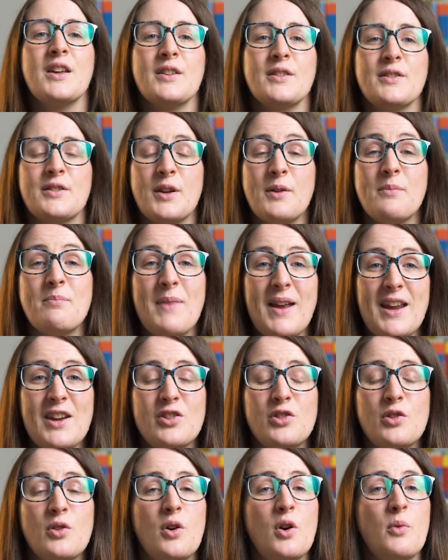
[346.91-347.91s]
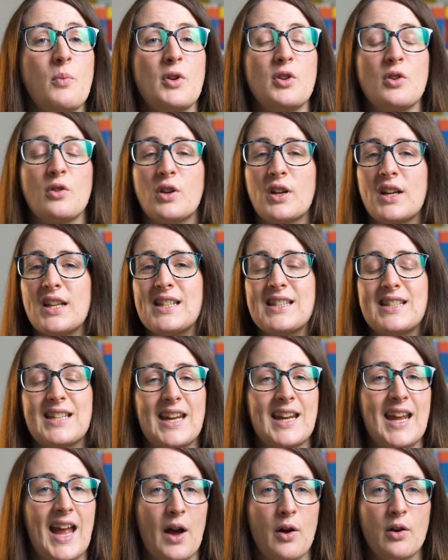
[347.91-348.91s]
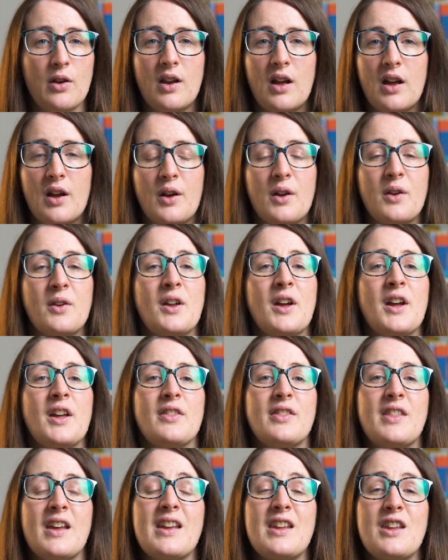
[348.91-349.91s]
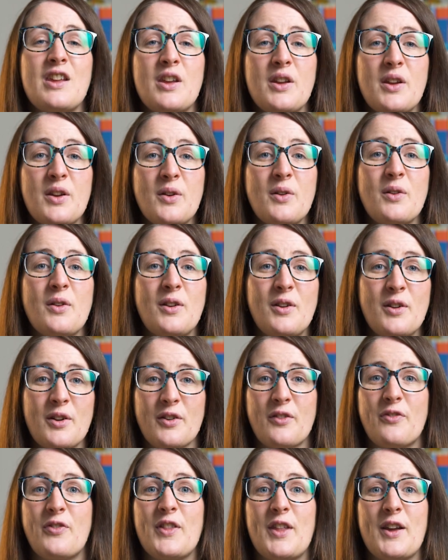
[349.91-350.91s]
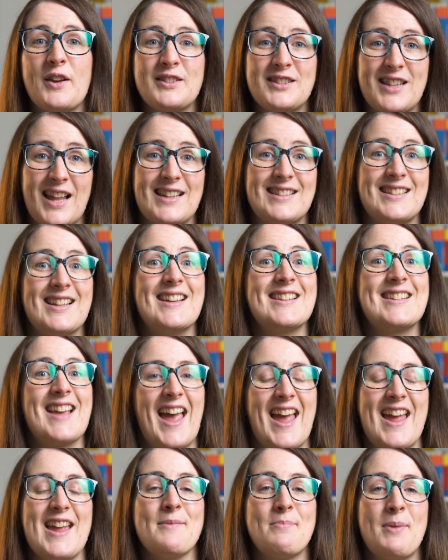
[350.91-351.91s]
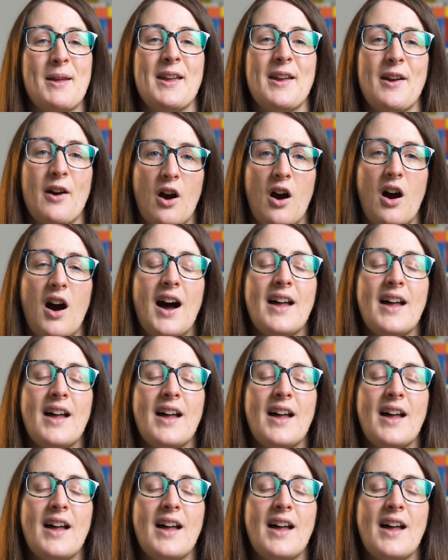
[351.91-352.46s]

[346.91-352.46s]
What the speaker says: So make sure when you're looking to take out a loan that you look for those letters APR,